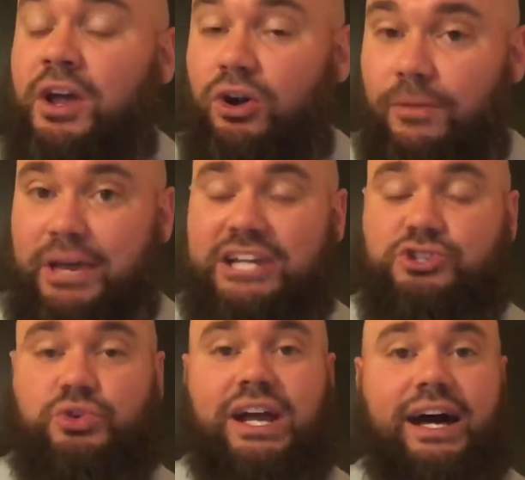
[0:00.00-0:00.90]
on
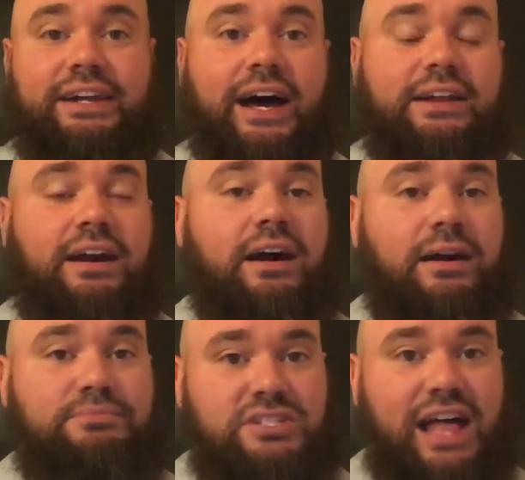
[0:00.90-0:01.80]

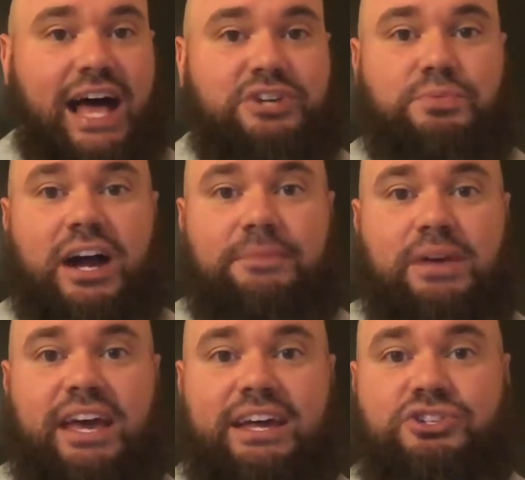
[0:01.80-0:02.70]

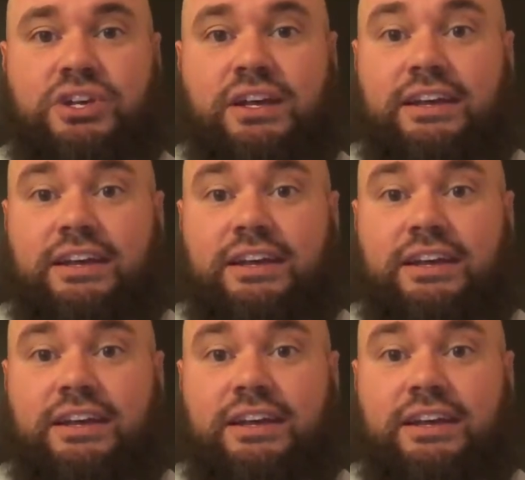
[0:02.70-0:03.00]
patreon.com/brockpage.